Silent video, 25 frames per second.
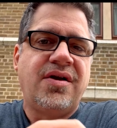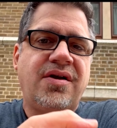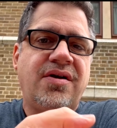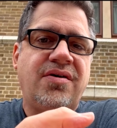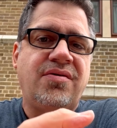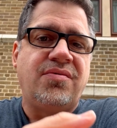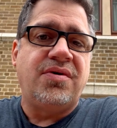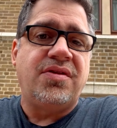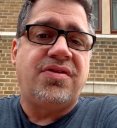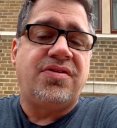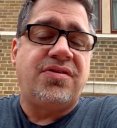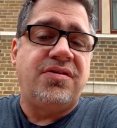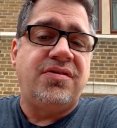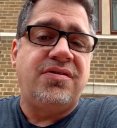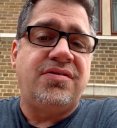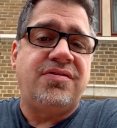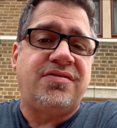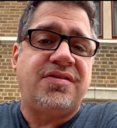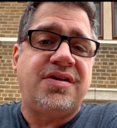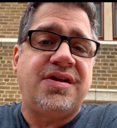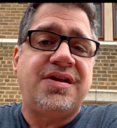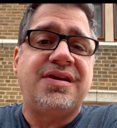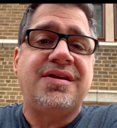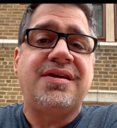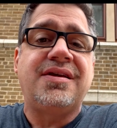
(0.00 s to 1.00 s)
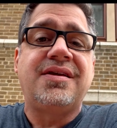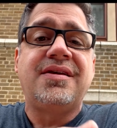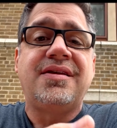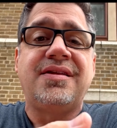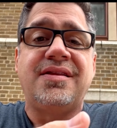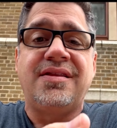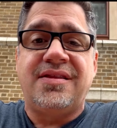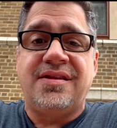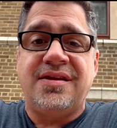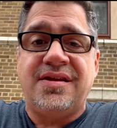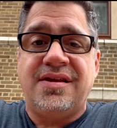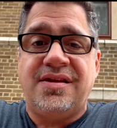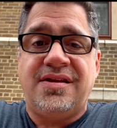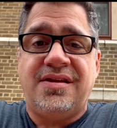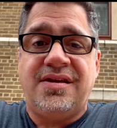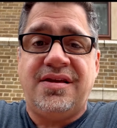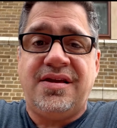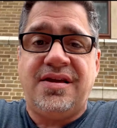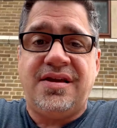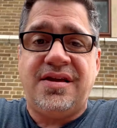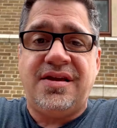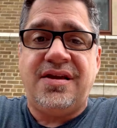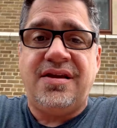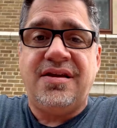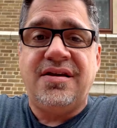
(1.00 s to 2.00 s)
with using the
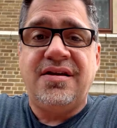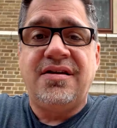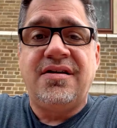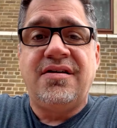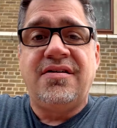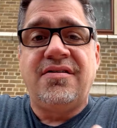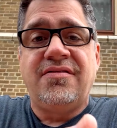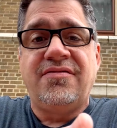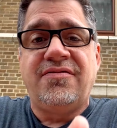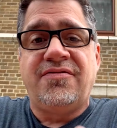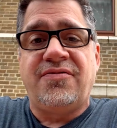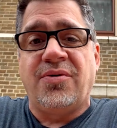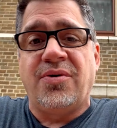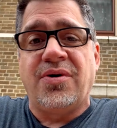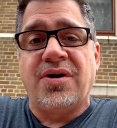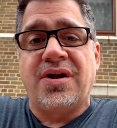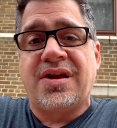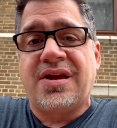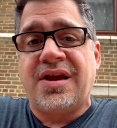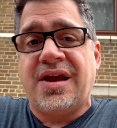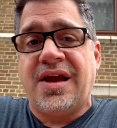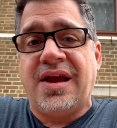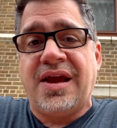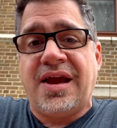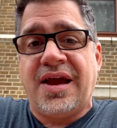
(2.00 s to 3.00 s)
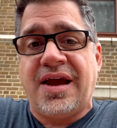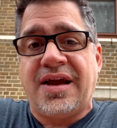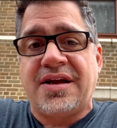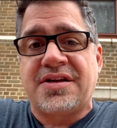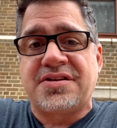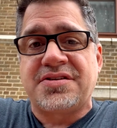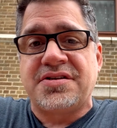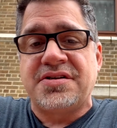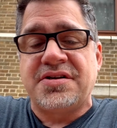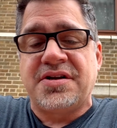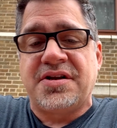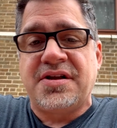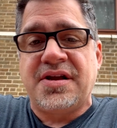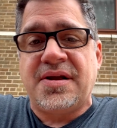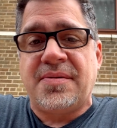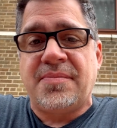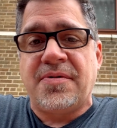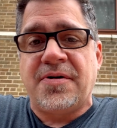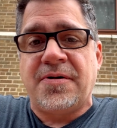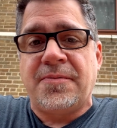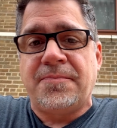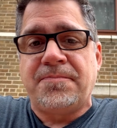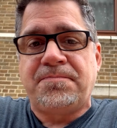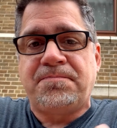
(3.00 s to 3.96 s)
Yi 4K action camera.